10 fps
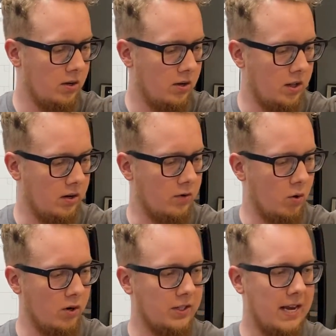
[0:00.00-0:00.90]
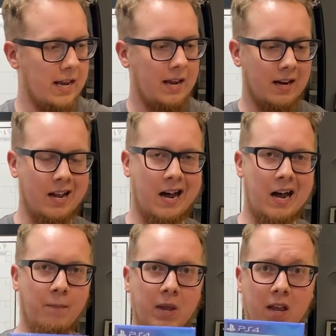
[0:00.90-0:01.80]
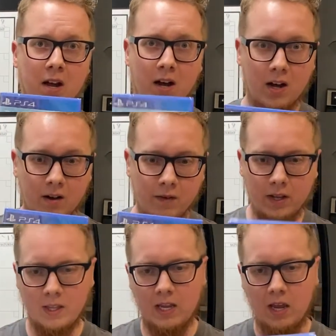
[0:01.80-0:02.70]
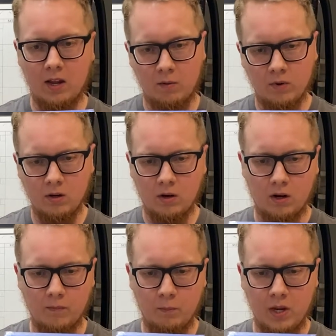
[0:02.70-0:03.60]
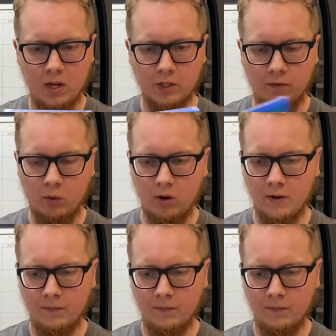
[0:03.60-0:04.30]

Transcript: And then, of course, a copy of the game on PS4.